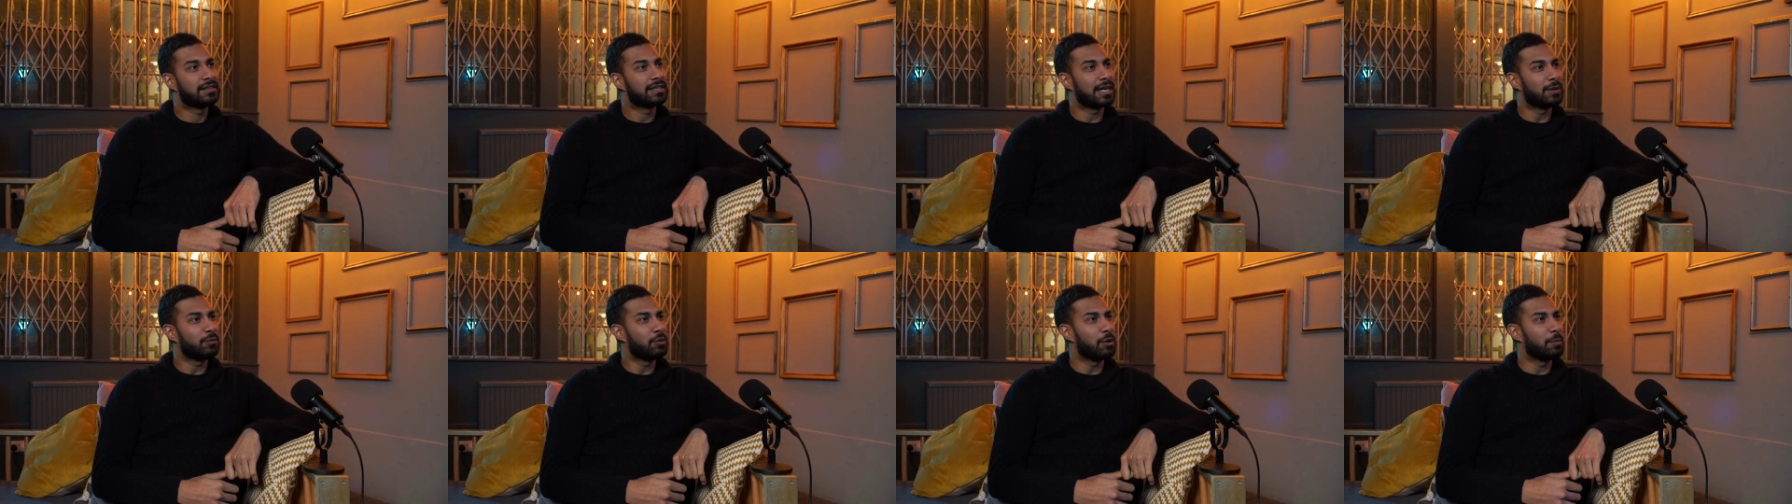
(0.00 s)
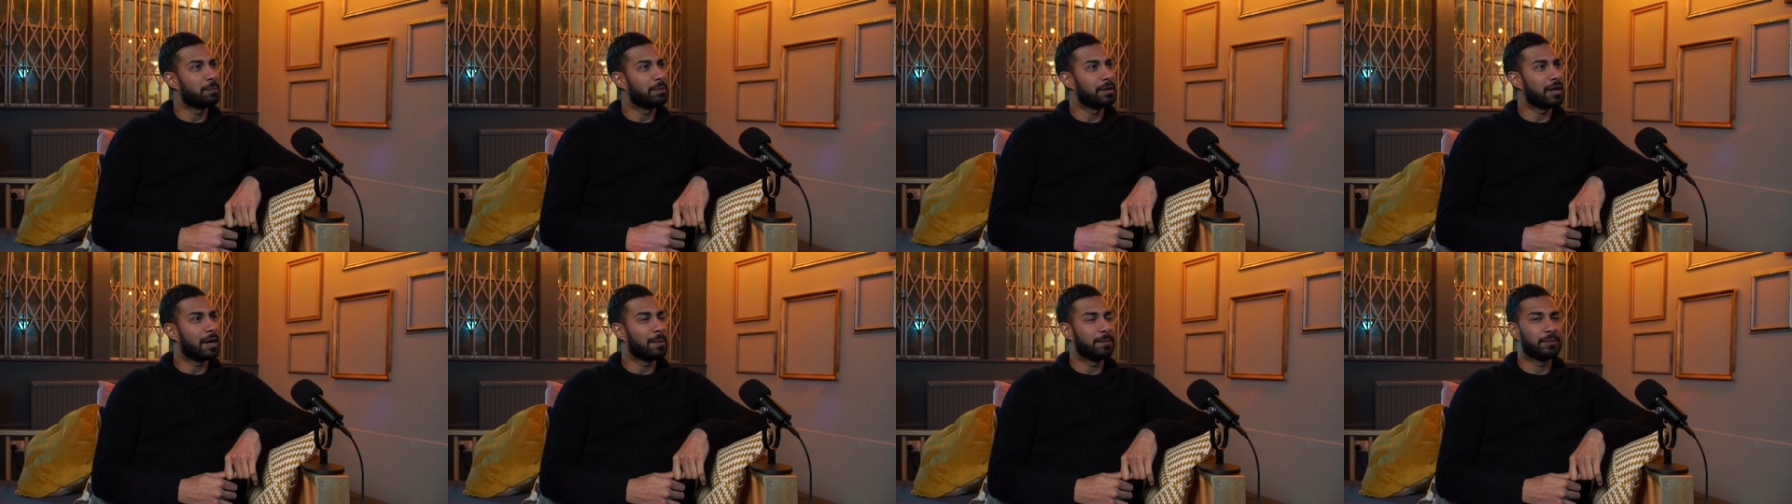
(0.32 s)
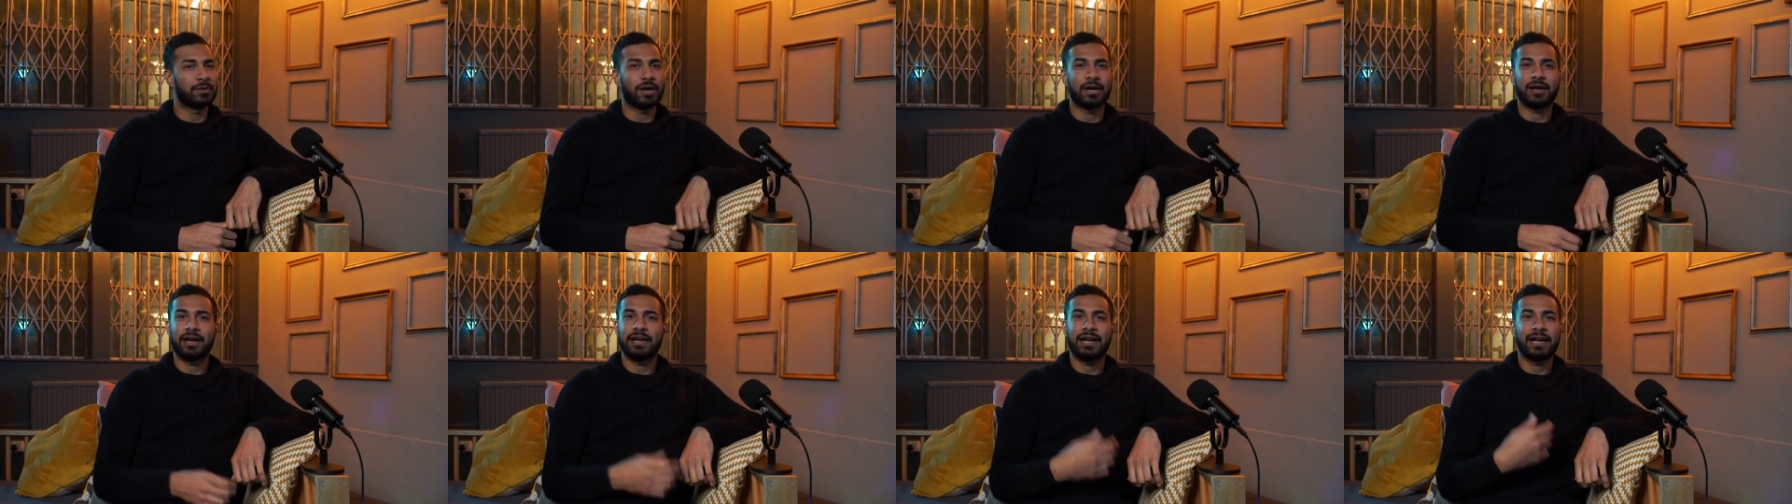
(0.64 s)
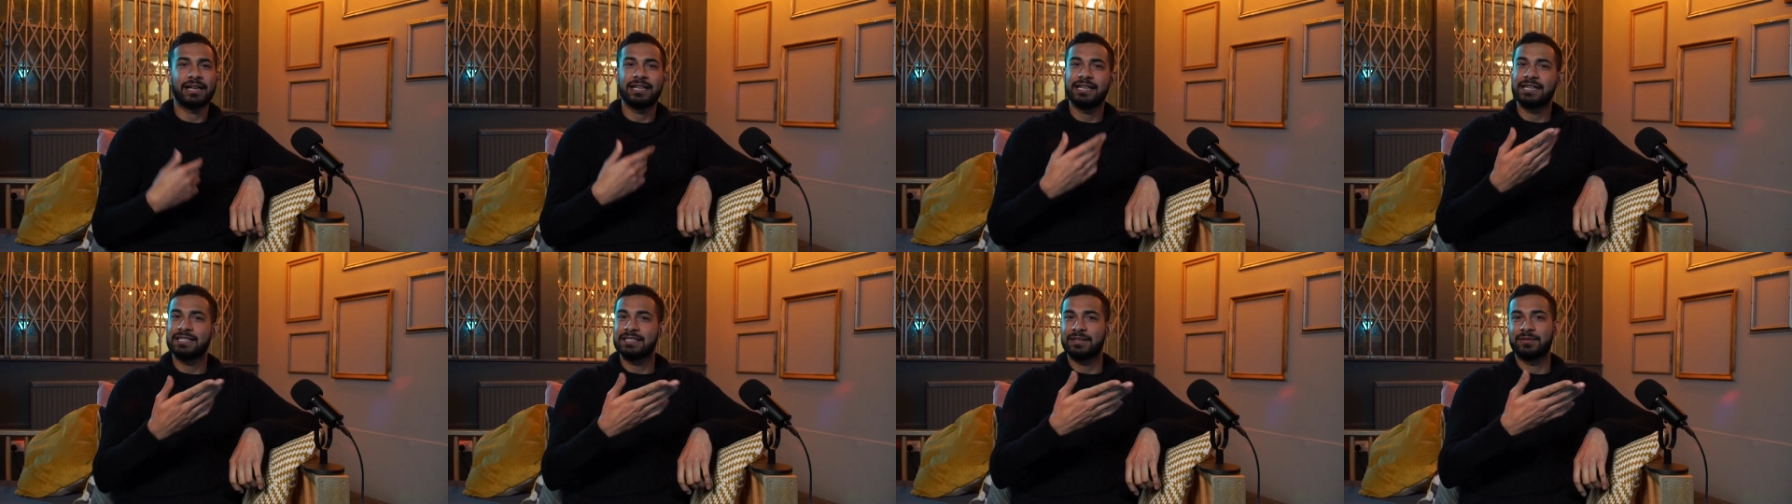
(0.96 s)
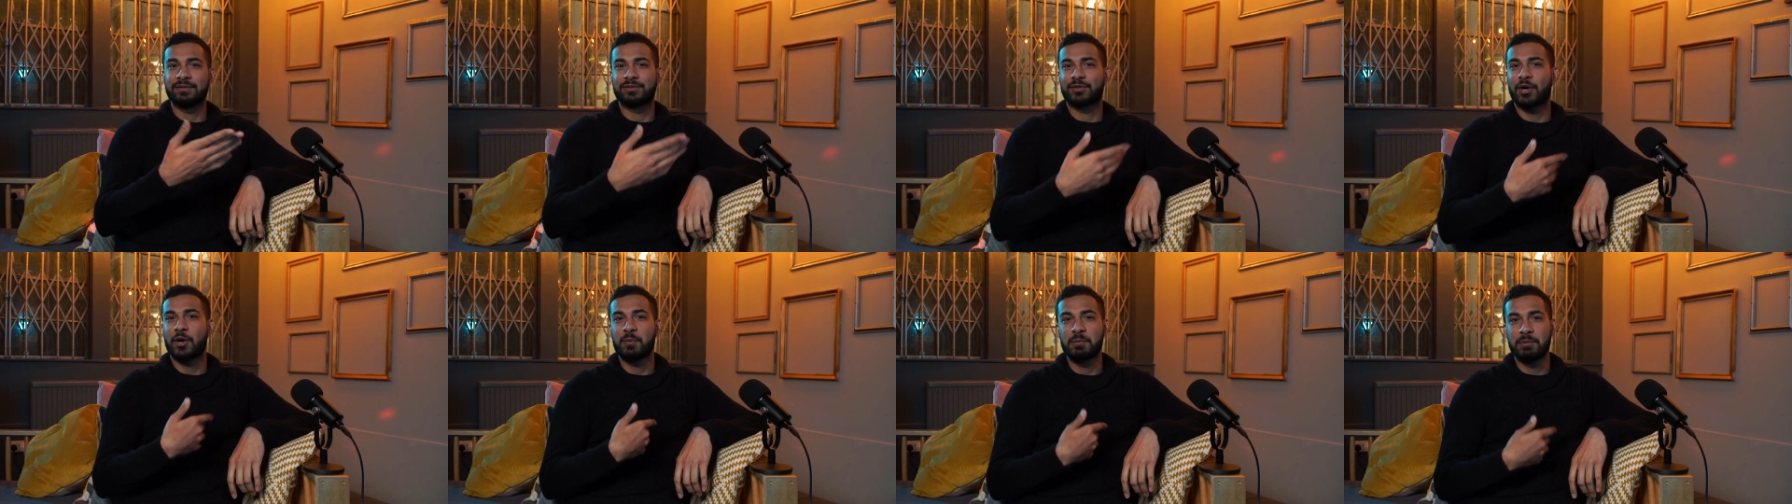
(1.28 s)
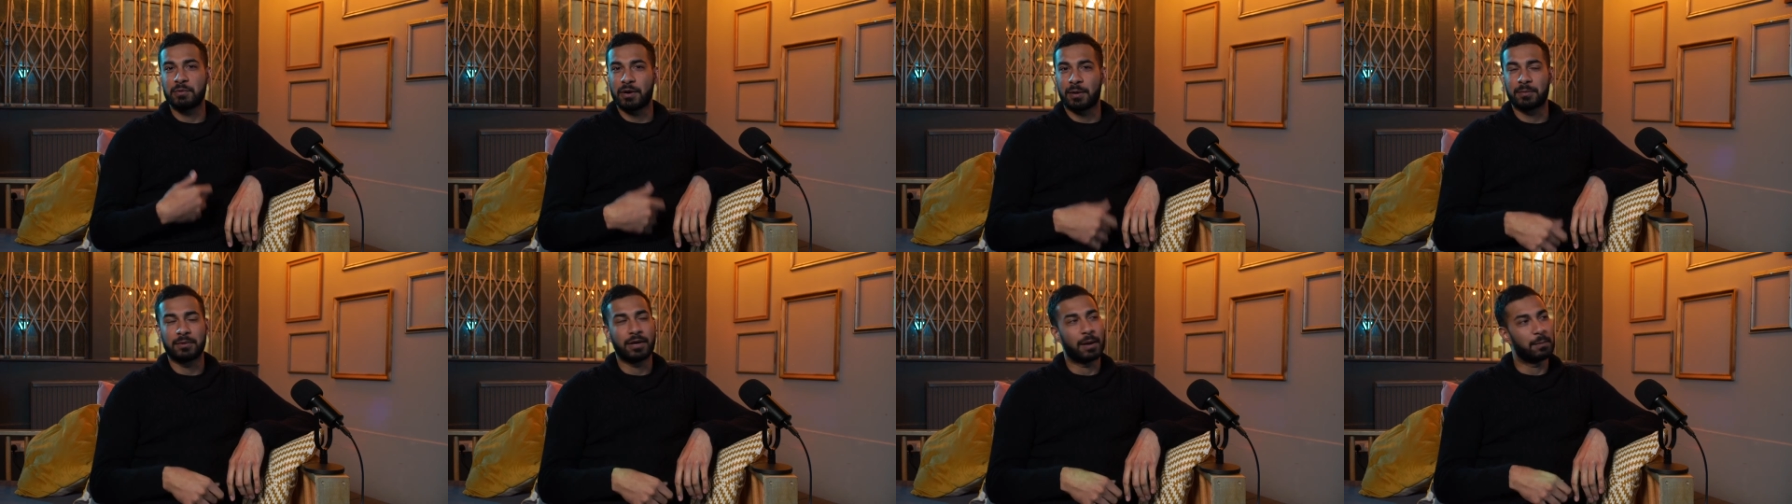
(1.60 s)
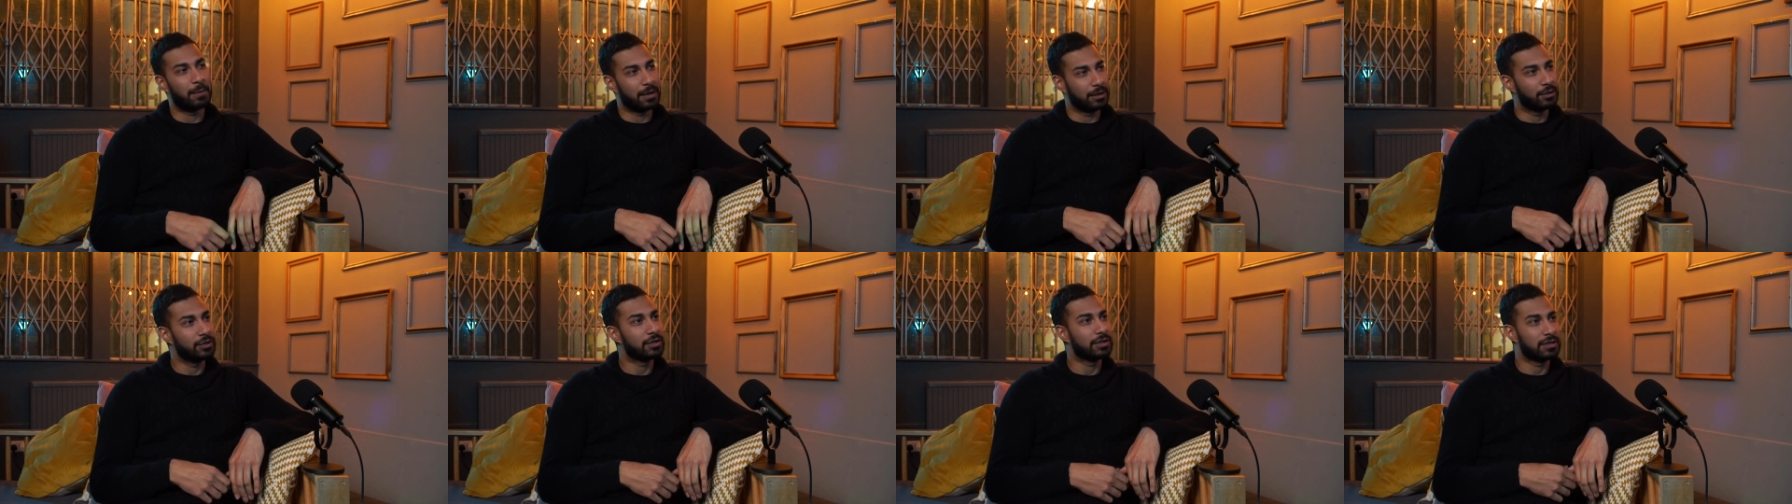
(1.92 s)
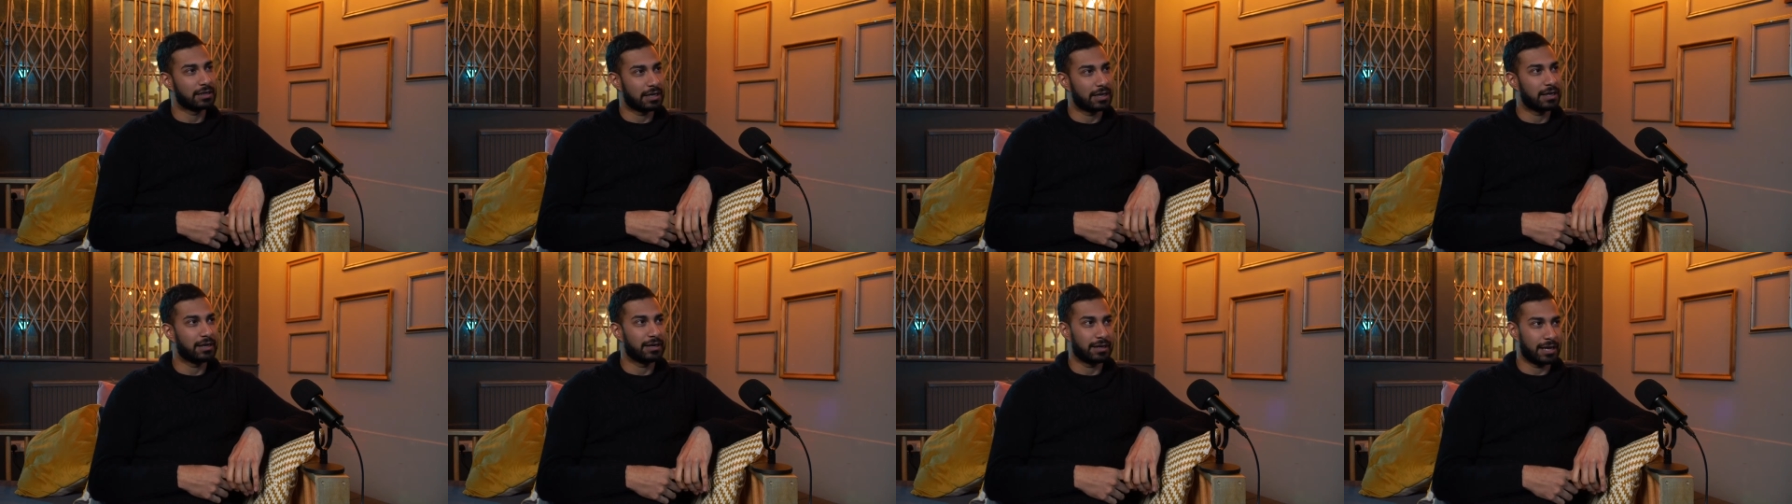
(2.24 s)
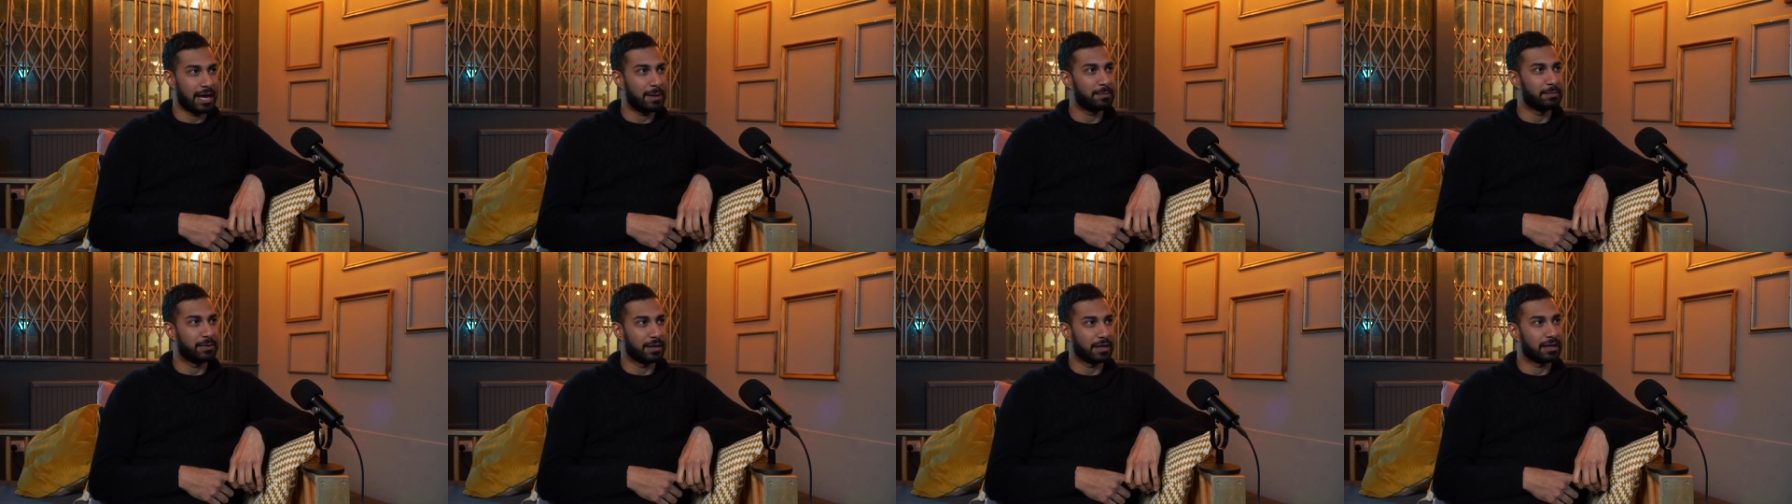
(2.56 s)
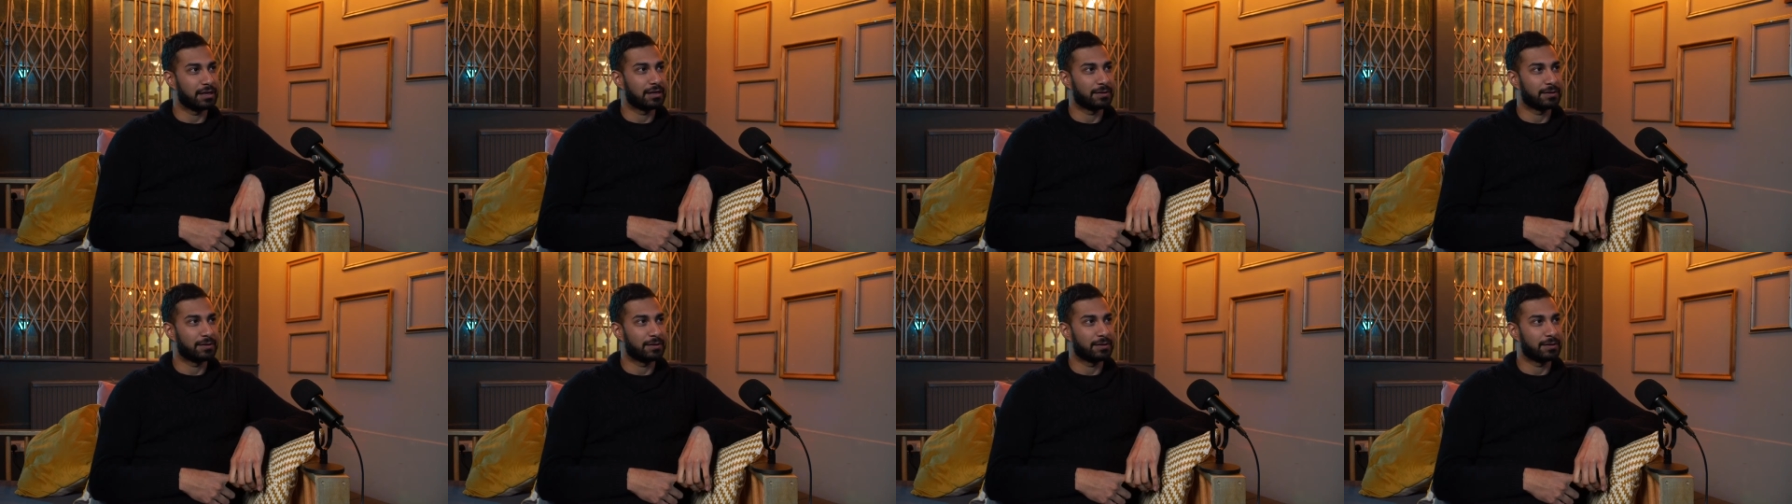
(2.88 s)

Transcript: Is that what bit? I'm, I, he hasn't even told me. What I'm, am I doing that, that bit?